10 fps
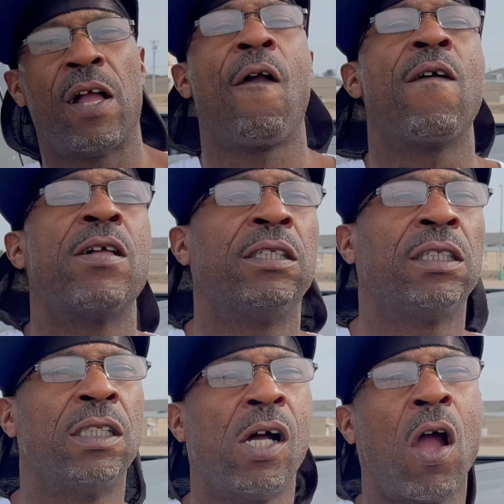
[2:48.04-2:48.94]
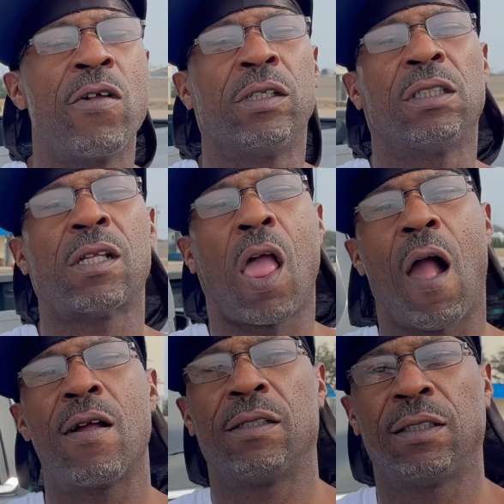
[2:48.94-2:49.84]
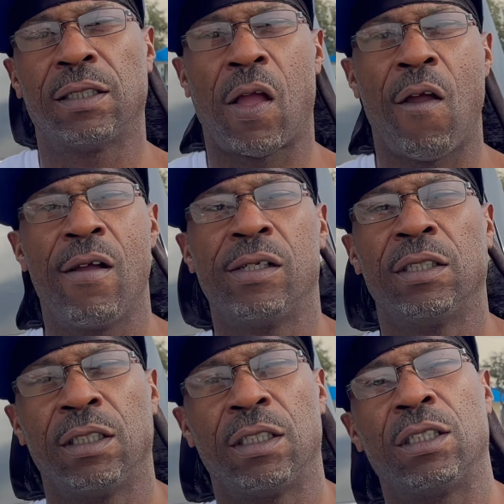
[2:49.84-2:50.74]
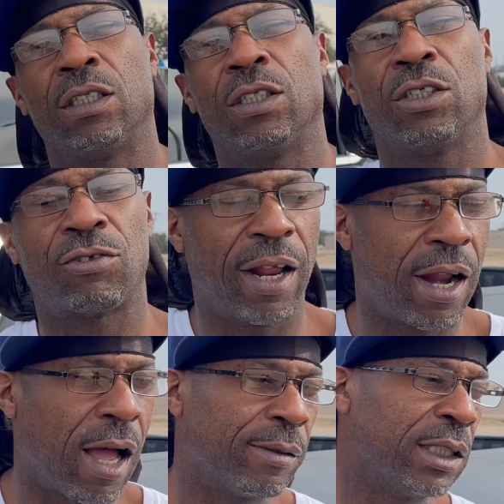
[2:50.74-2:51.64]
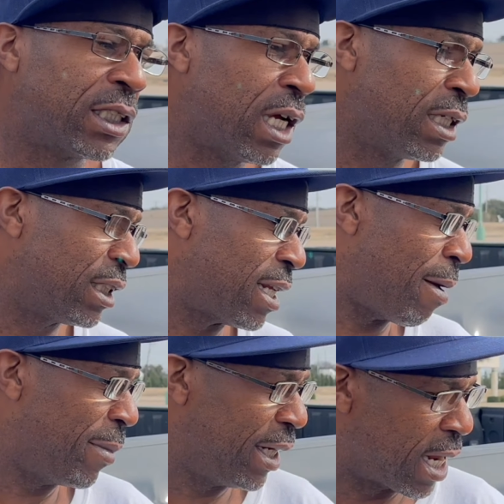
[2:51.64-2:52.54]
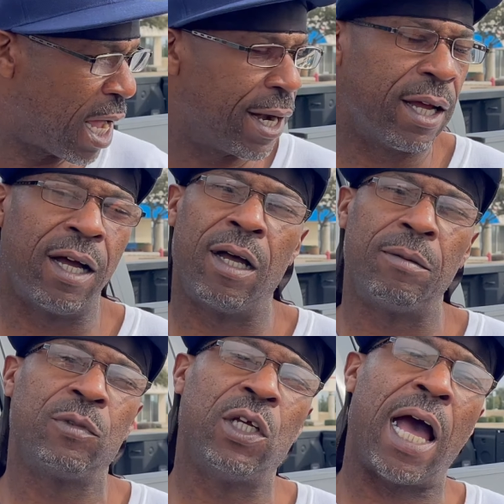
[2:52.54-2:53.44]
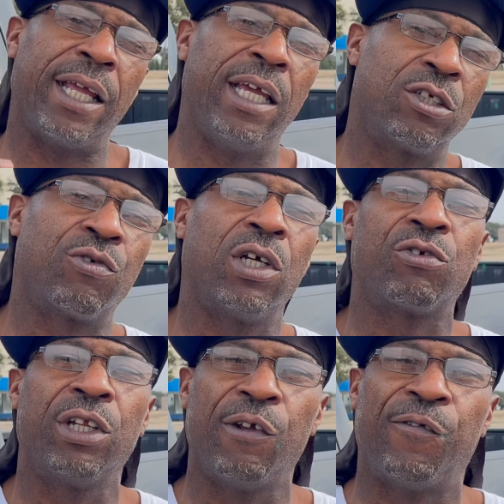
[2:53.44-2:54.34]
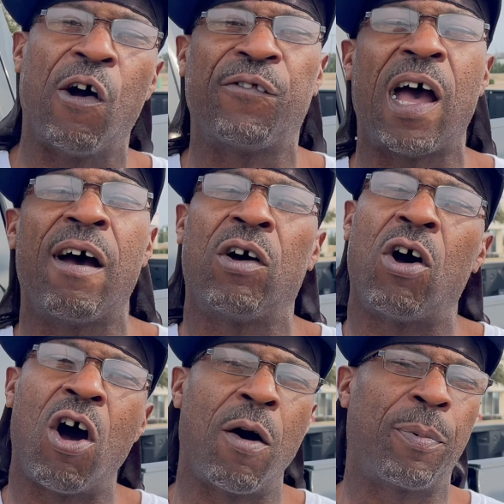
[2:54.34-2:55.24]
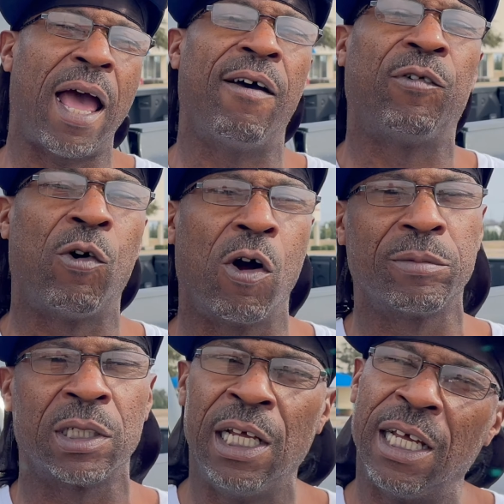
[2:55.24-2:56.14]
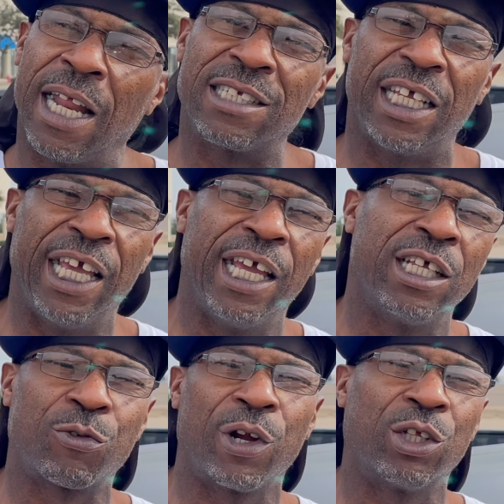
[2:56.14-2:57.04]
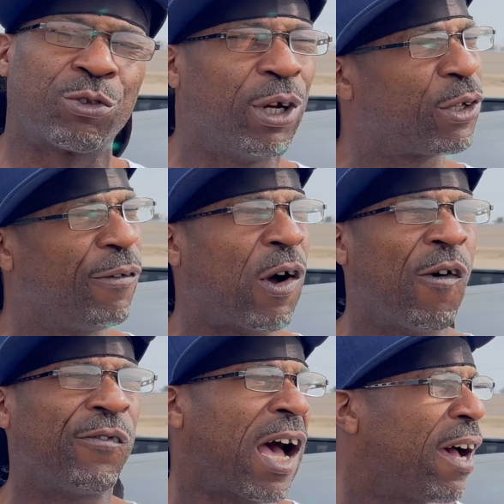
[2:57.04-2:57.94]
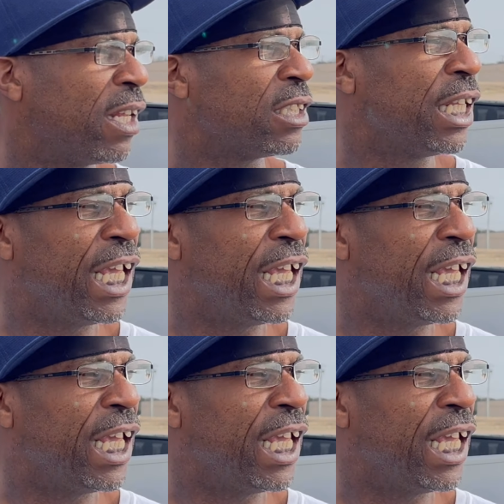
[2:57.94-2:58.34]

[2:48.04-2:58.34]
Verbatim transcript: who they can get in touch with to get their understand me done to them. Straight up. Get your understand me done. Um, you got Izreal3345 on all platforms. That's Izreal3345. That's